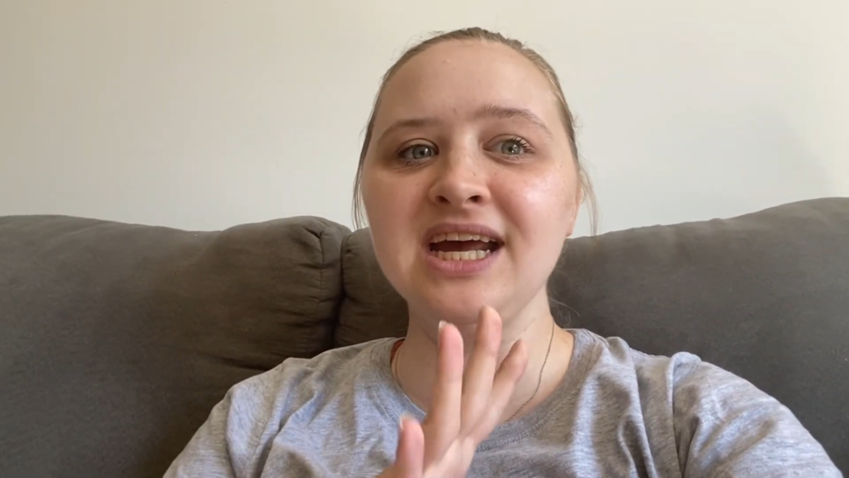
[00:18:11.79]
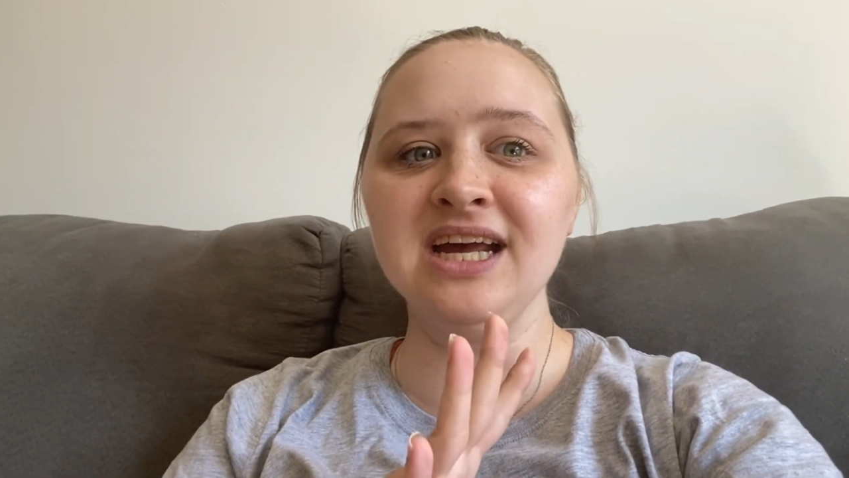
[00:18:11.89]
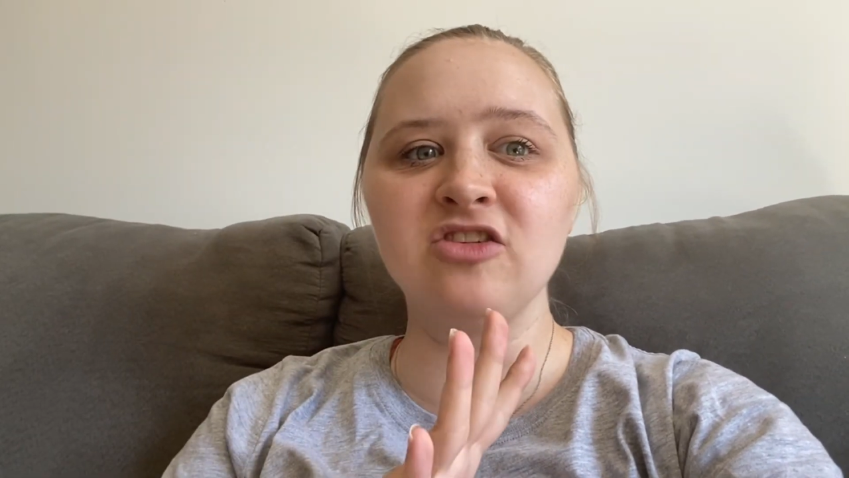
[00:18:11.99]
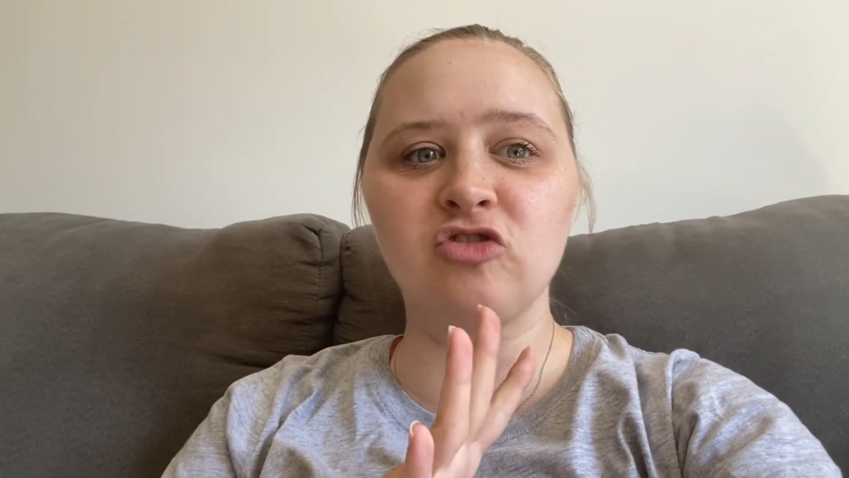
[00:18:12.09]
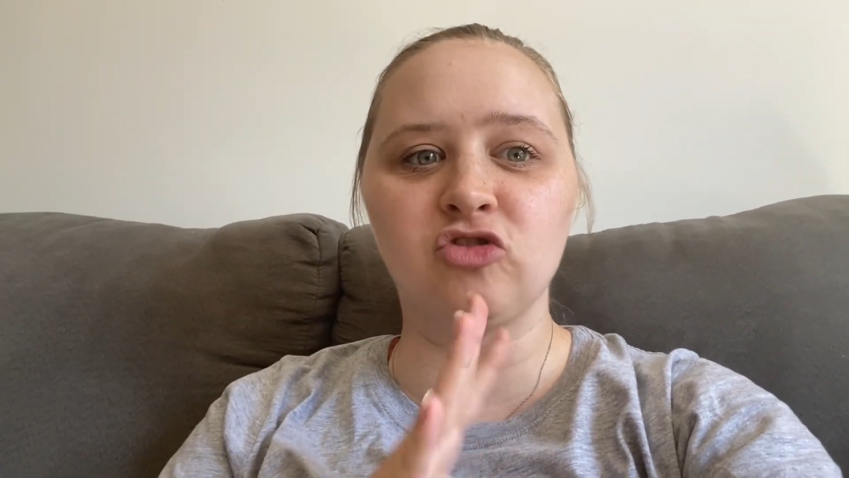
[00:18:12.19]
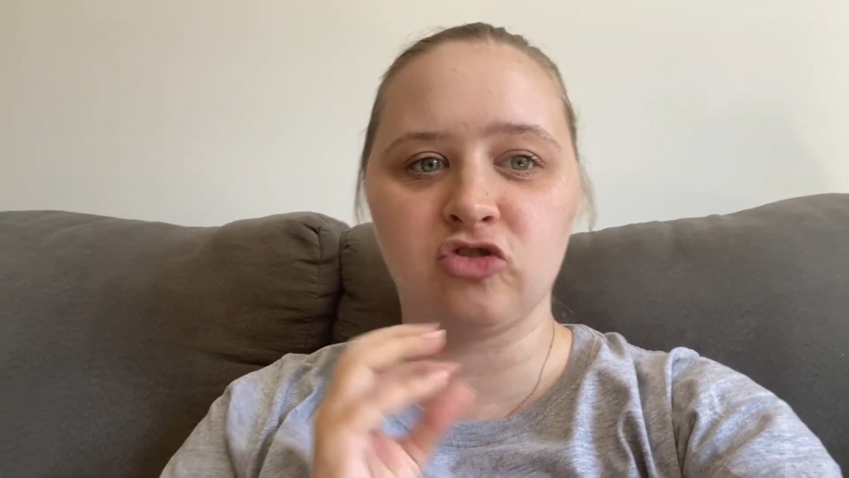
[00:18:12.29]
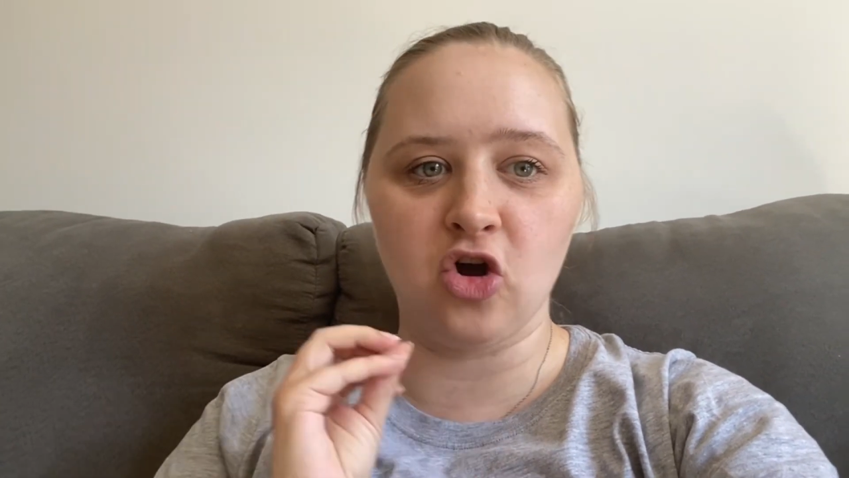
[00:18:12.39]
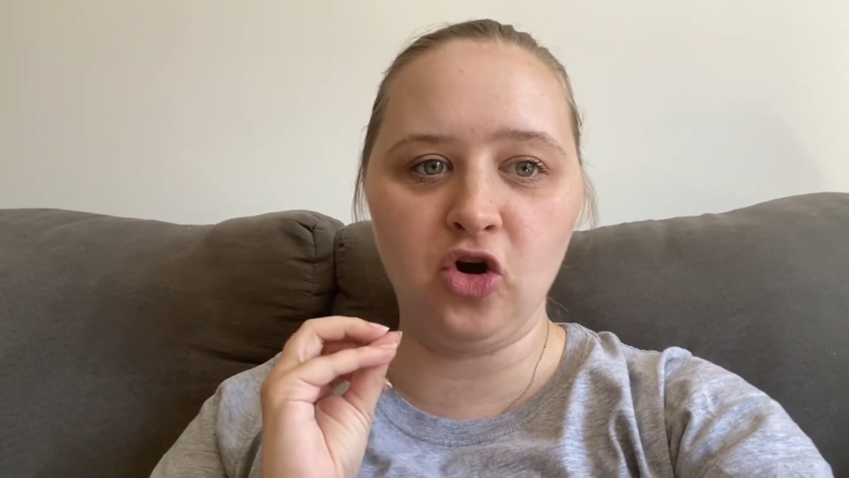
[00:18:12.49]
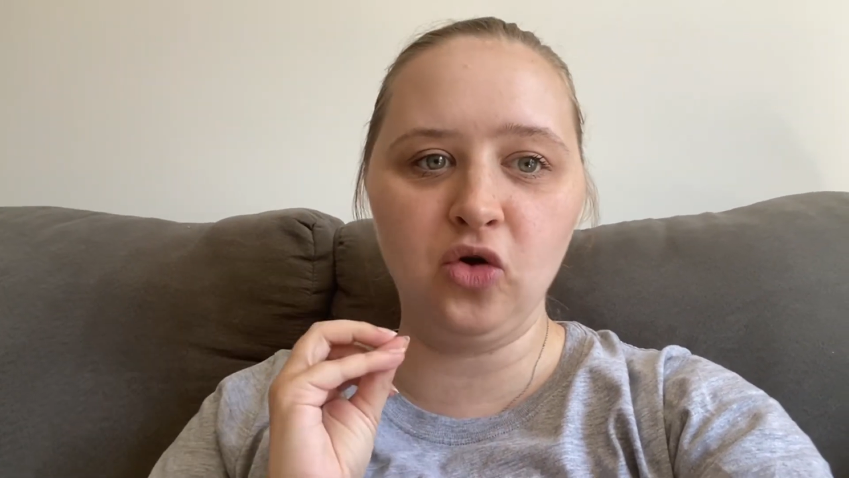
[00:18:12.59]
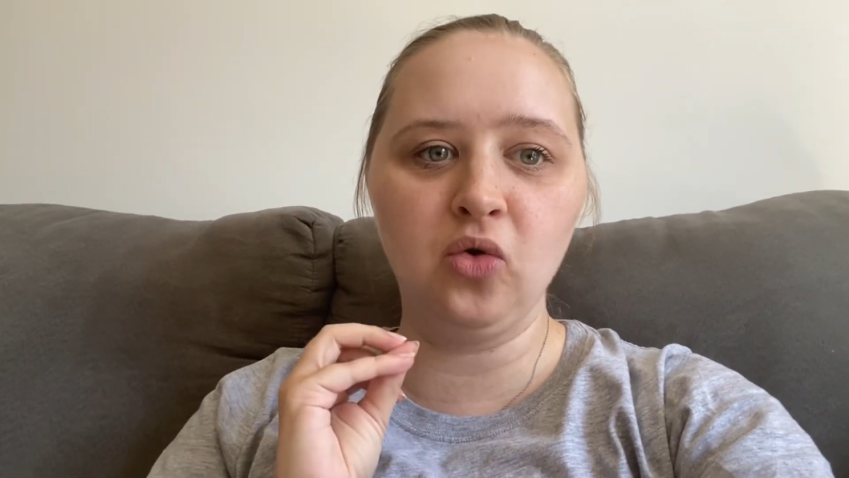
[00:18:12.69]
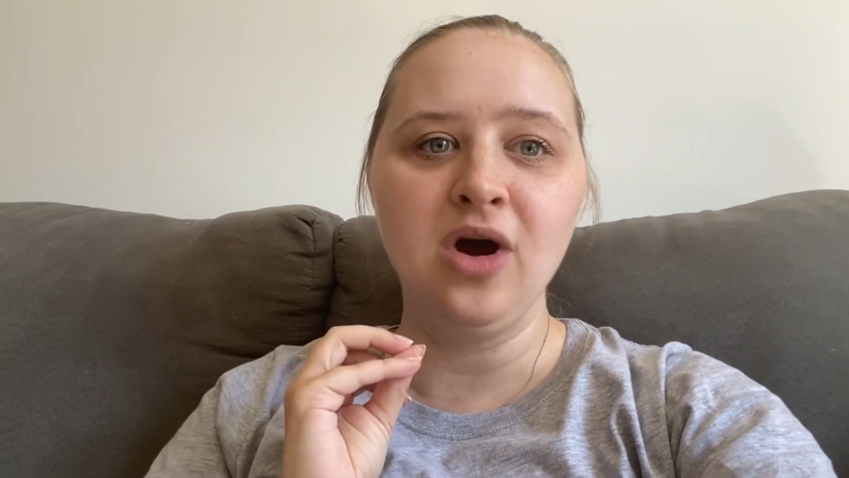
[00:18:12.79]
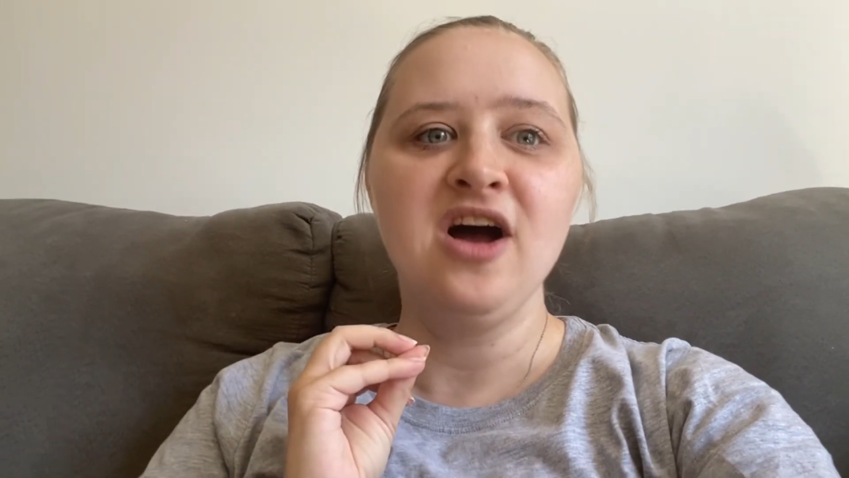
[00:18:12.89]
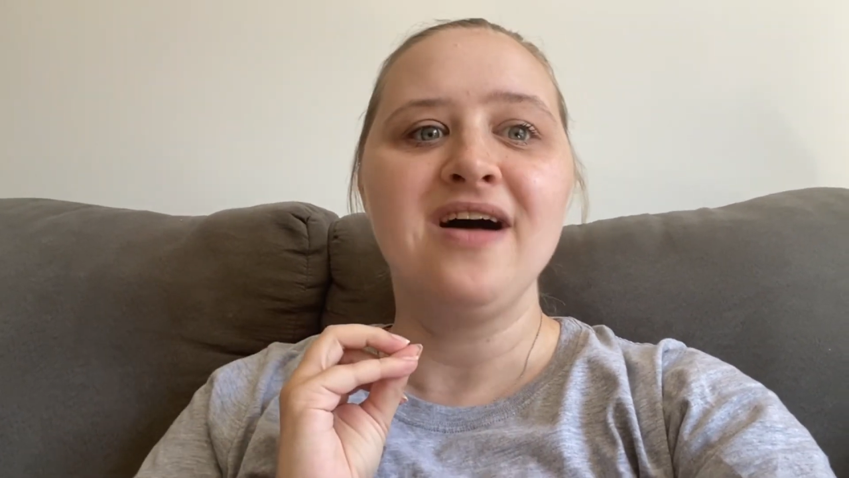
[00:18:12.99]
is so